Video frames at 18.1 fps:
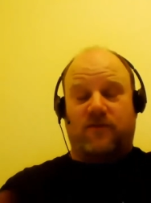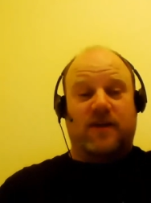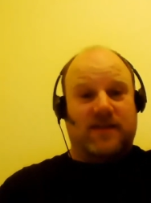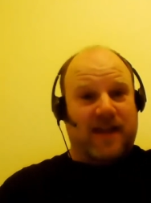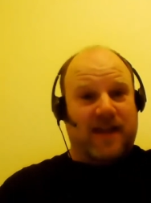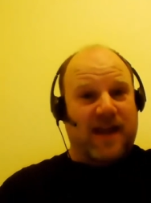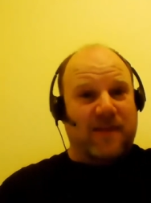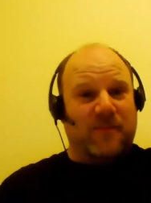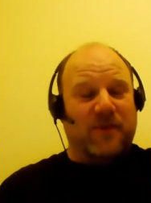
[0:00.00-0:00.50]

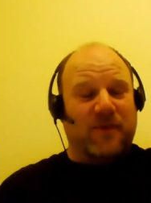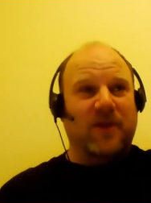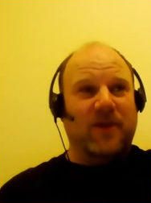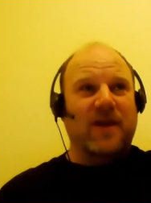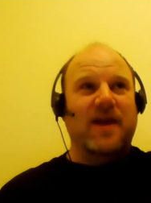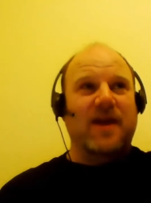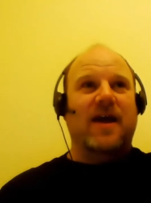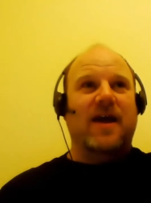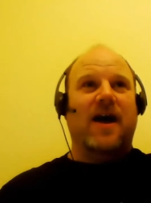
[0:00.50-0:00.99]
example,
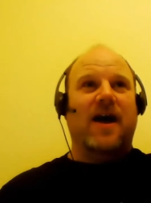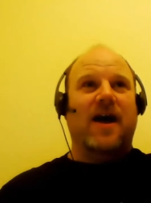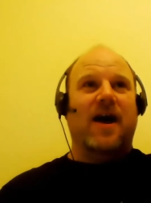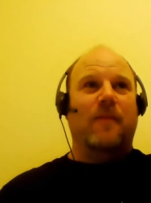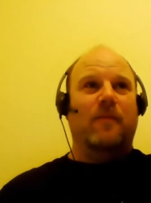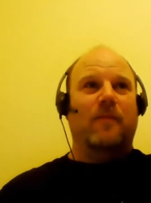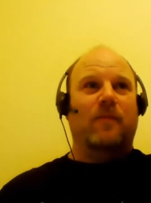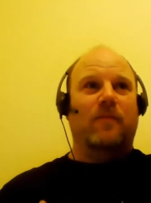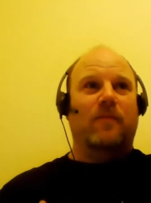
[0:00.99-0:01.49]

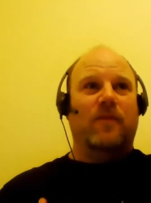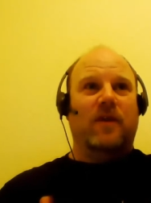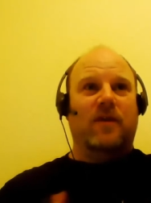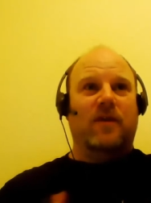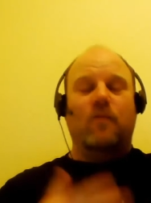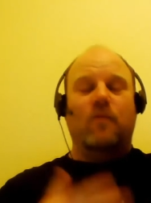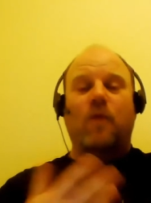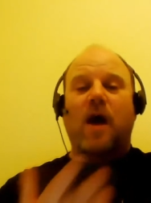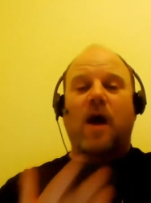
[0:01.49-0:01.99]
um, the,
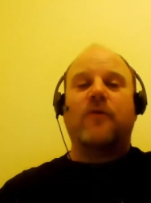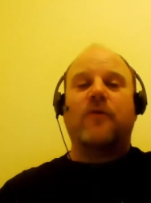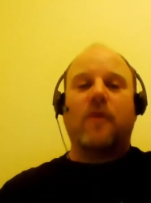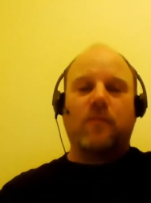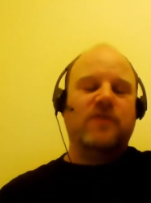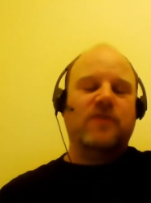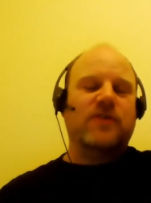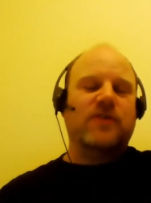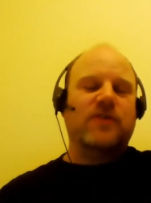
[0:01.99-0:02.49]
while there are
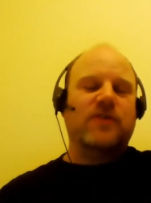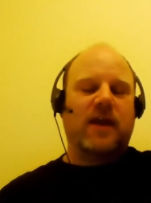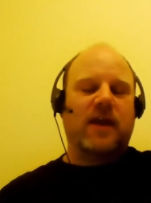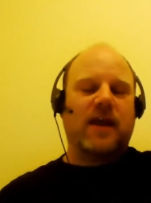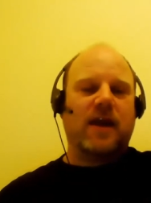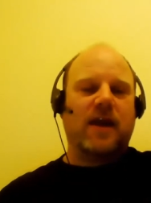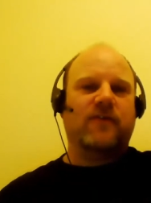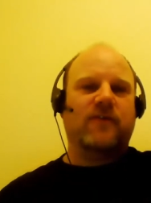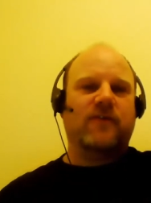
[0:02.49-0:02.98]
pre-generated
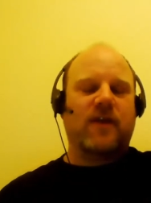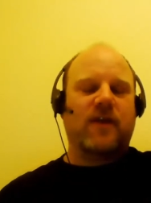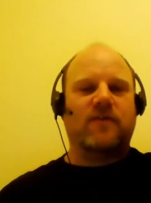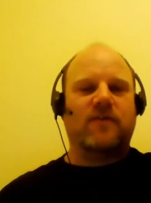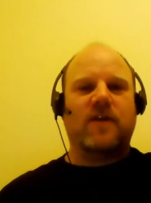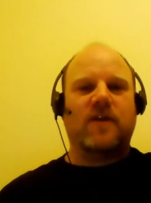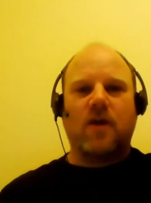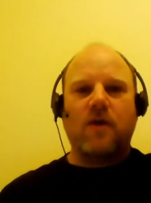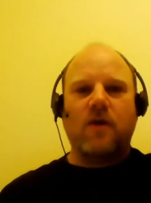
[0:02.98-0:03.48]
characters in
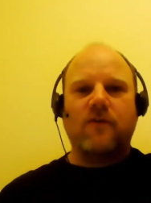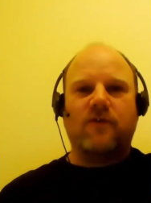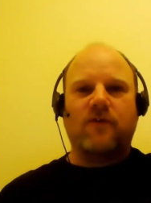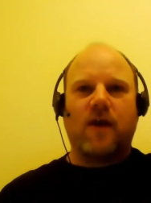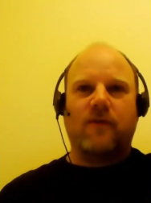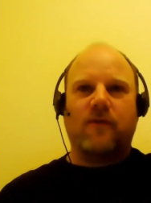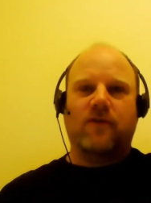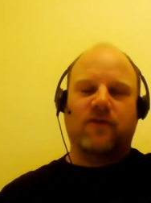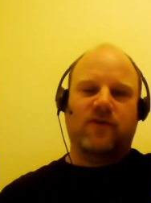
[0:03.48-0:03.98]
FTD
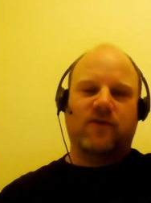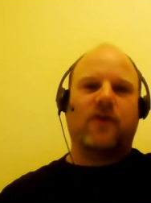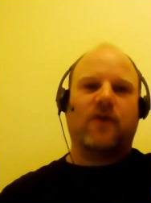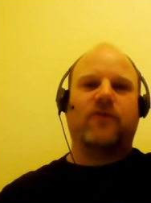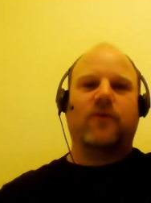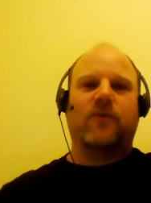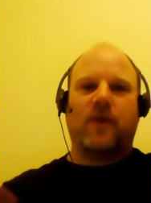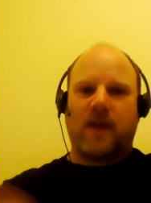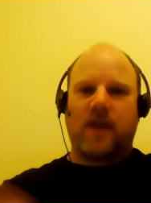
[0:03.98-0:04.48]
Overdrive, there is
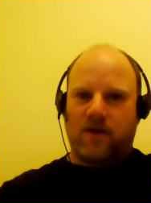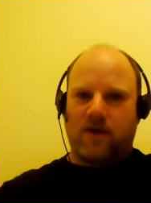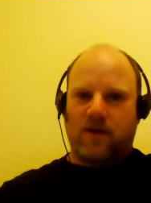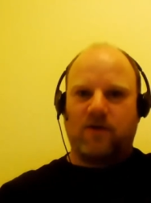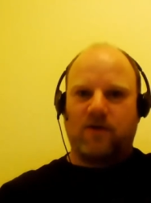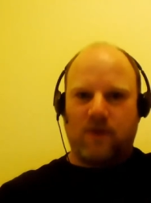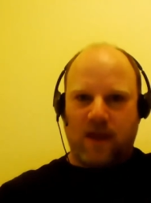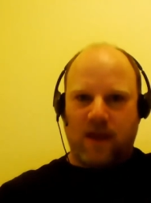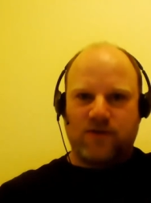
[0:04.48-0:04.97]
also a character
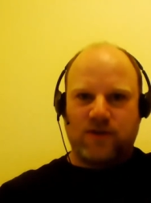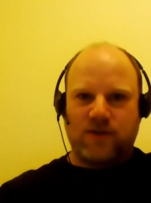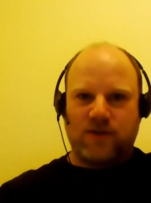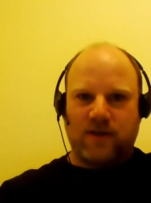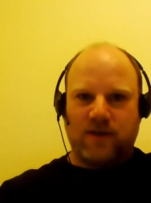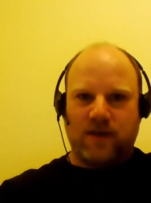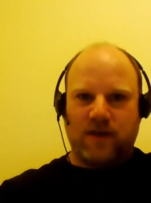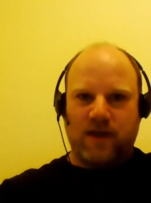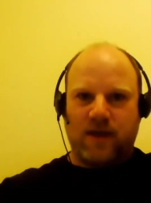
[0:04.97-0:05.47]

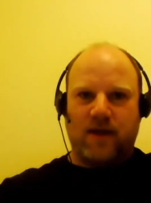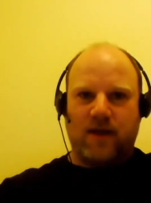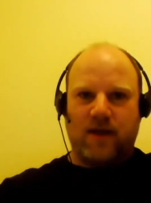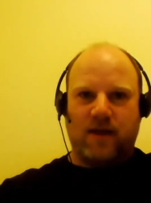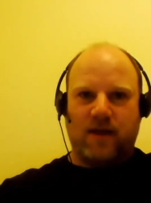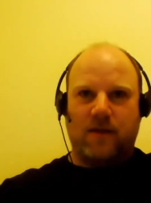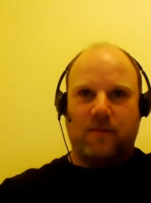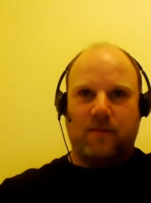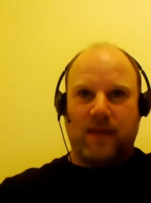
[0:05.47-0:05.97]
creation
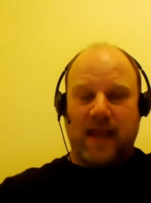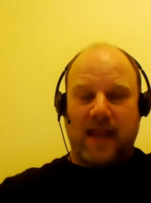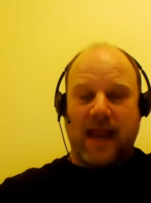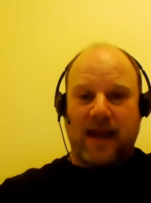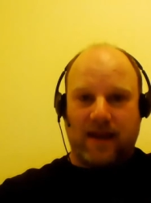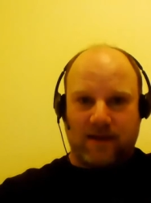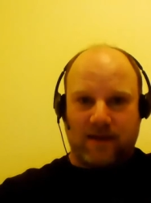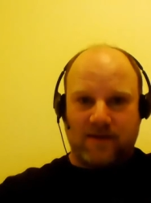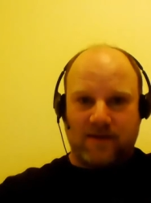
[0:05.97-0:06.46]
uh,
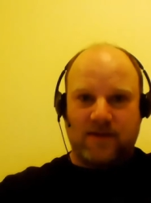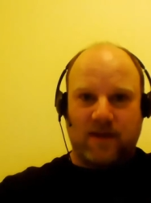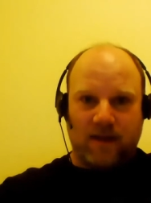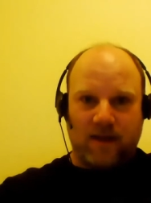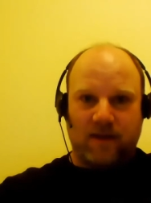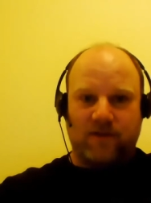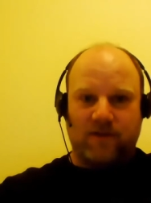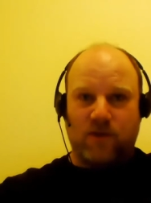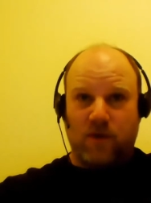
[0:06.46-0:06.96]
mechanic that's
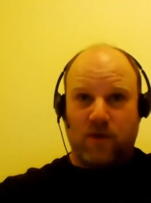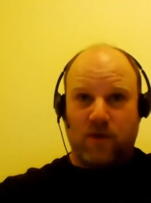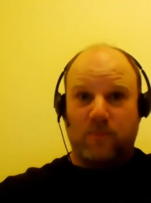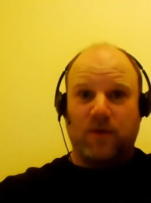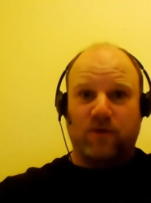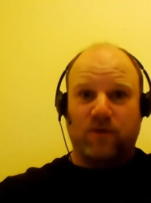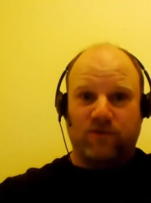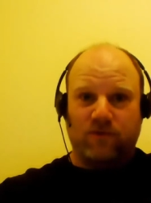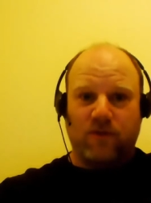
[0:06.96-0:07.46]
uh, so you can
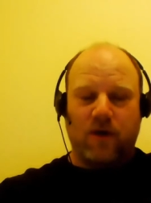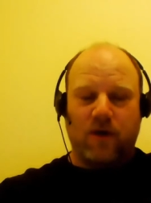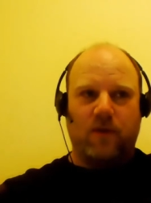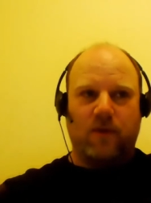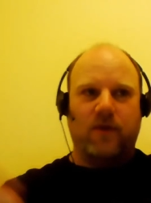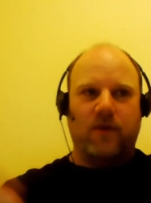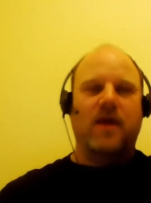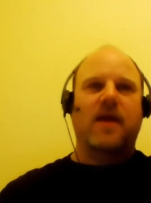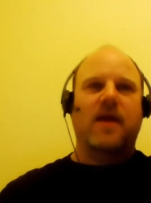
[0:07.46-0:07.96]
build your
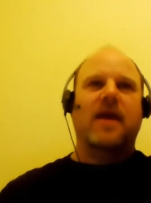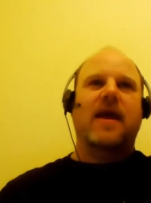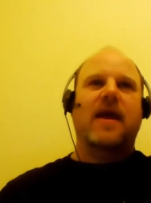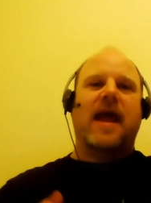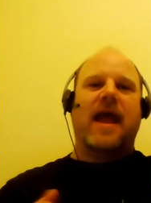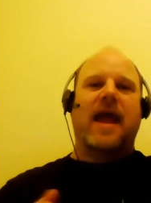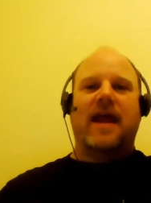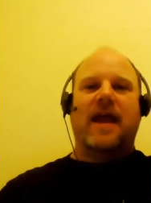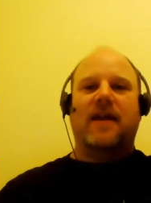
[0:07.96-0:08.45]
own,
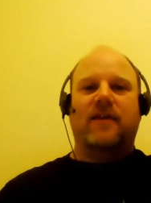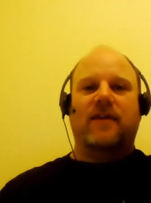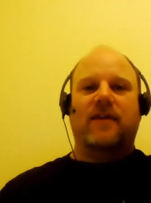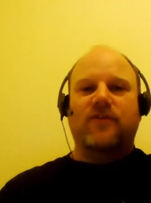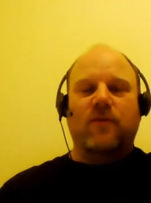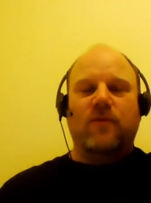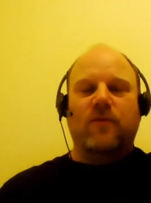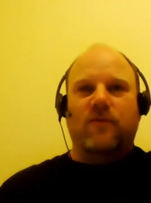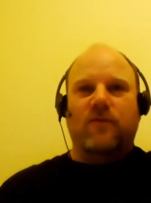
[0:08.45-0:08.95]
and
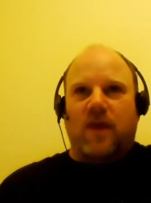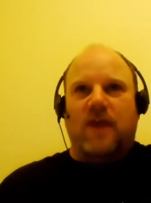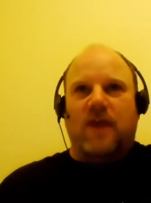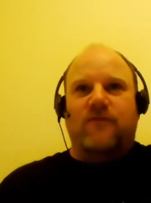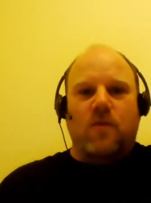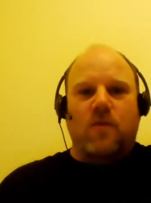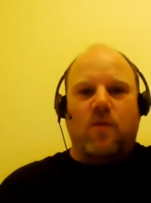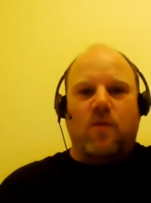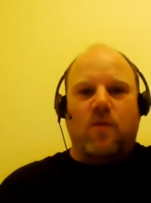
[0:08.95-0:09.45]
so
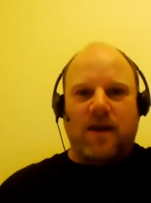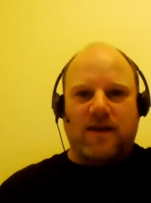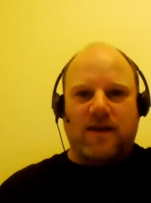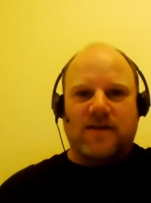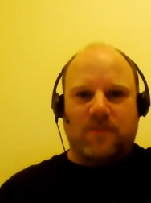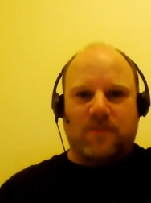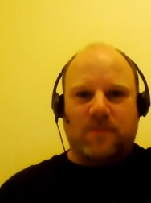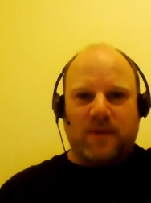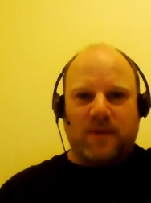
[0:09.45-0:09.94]
if you
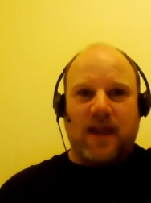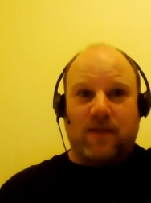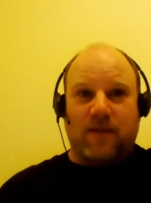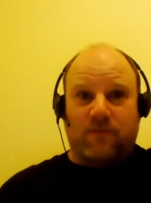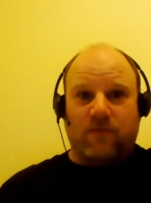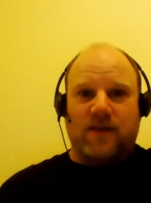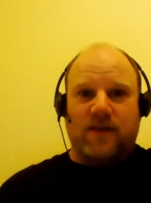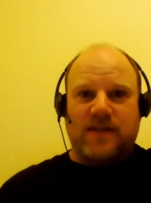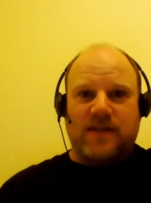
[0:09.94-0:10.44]
wanted to play,
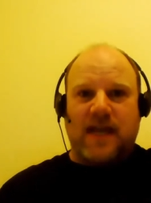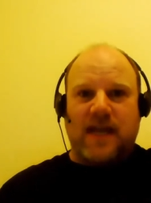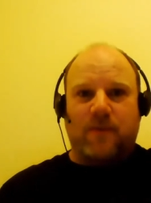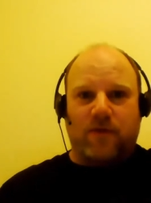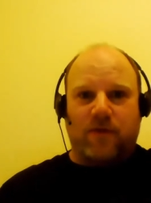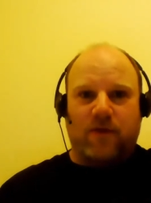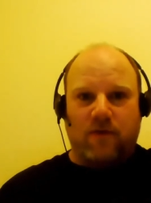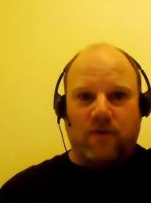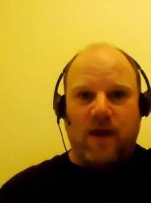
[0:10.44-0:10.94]
for
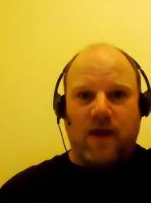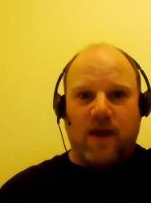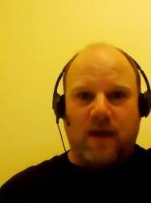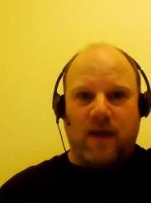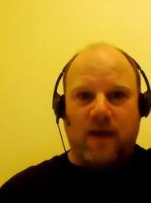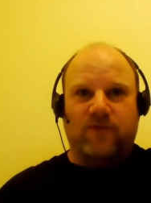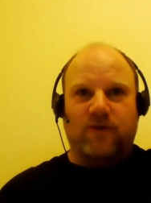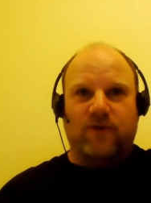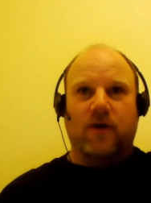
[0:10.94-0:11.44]
example, the Grey
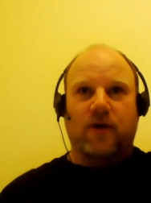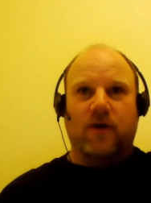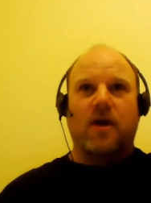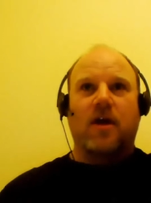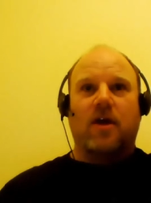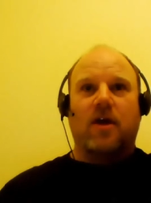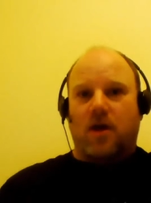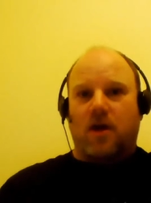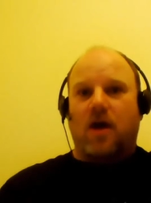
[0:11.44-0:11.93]
Mouser,
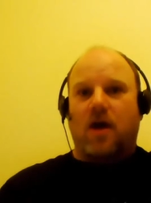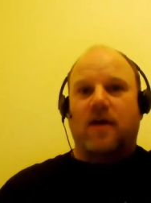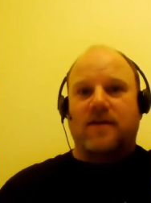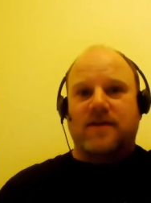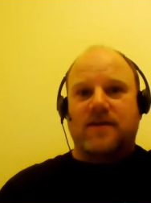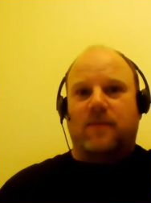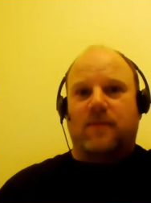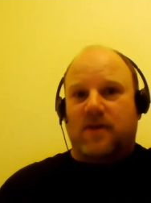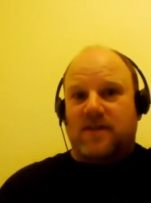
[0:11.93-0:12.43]

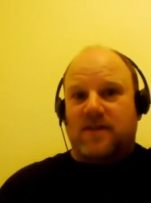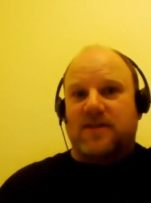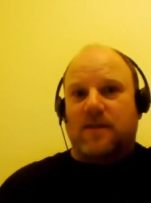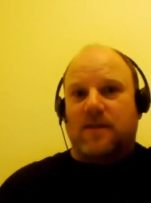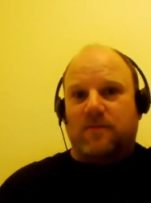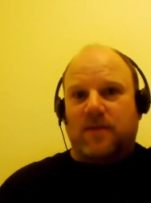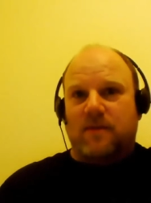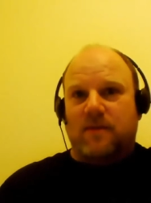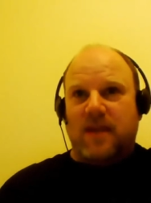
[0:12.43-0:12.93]
concept could
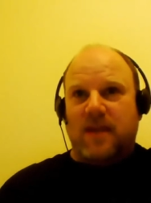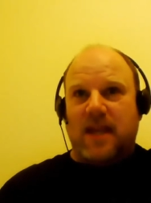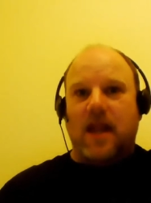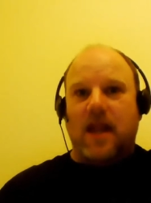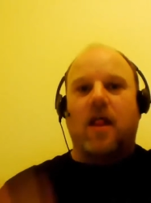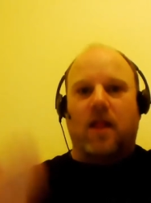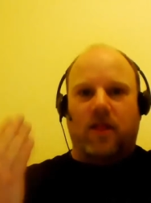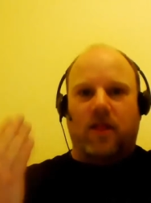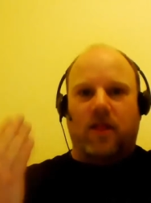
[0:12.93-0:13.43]
simply be
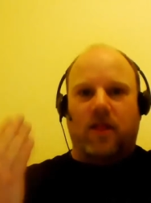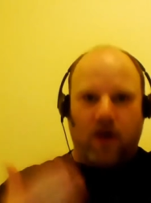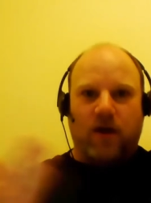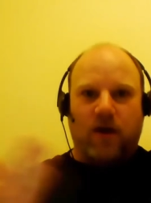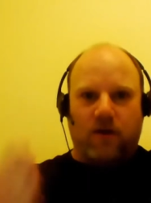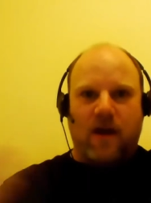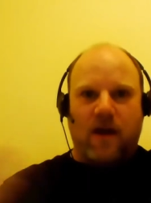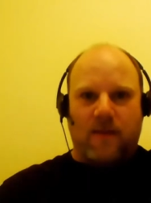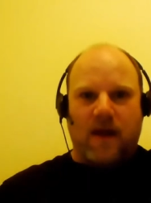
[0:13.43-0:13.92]
the
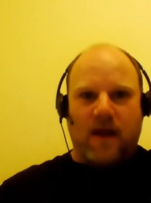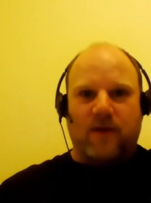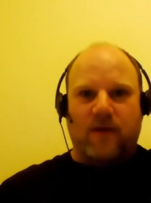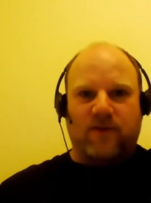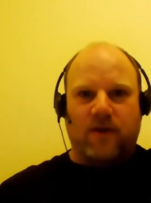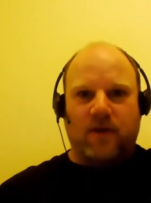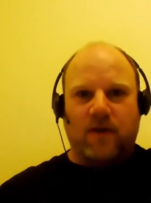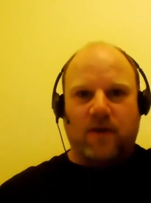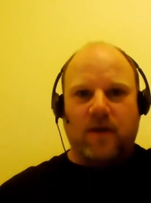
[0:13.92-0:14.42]
Grey
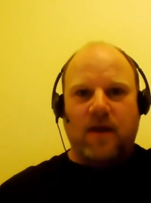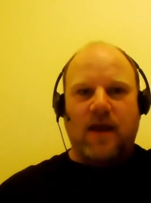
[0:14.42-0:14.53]
Mouser.